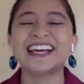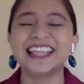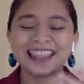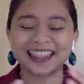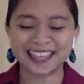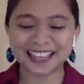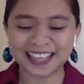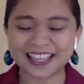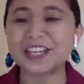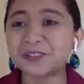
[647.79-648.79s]

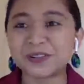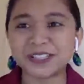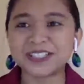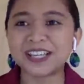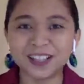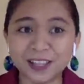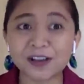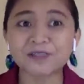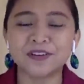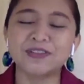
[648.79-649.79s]
The increasing love
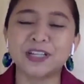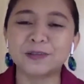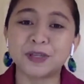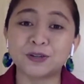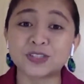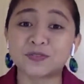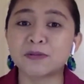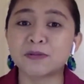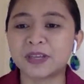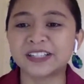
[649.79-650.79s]
of Filipinos for
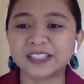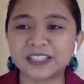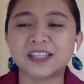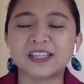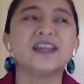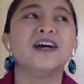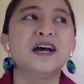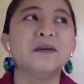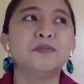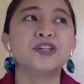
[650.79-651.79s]
milk tea
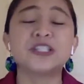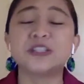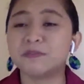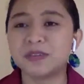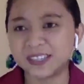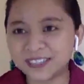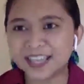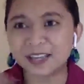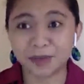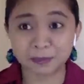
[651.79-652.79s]
pushed me and
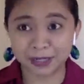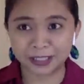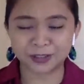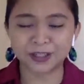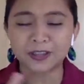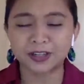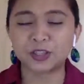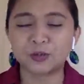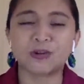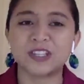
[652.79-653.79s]
my partner, there are two
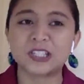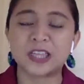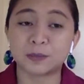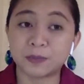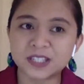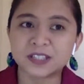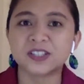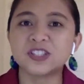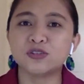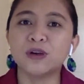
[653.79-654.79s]
of us in the business,
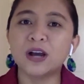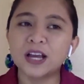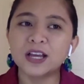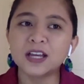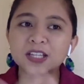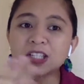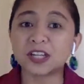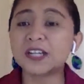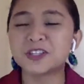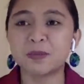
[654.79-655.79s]
to start
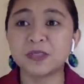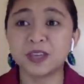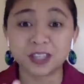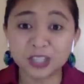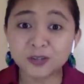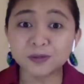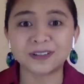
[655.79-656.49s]
something new